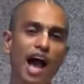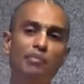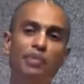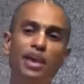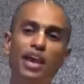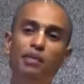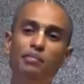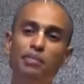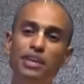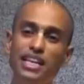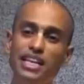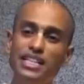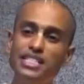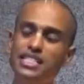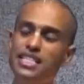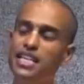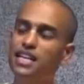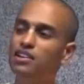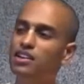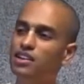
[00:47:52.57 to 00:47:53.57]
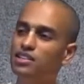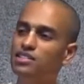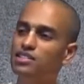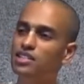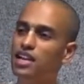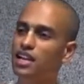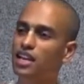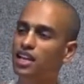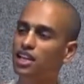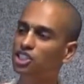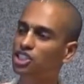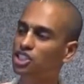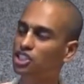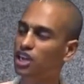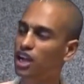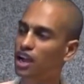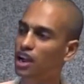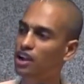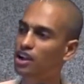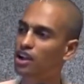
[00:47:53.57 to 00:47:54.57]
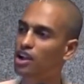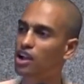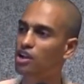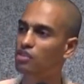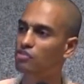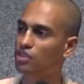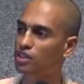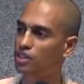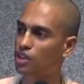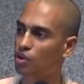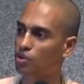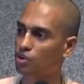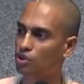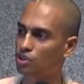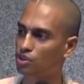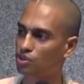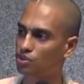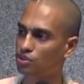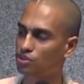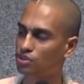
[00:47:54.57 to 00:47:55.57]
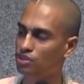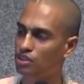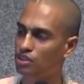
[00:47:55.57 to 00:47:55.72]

I become disinterested Krishna without you.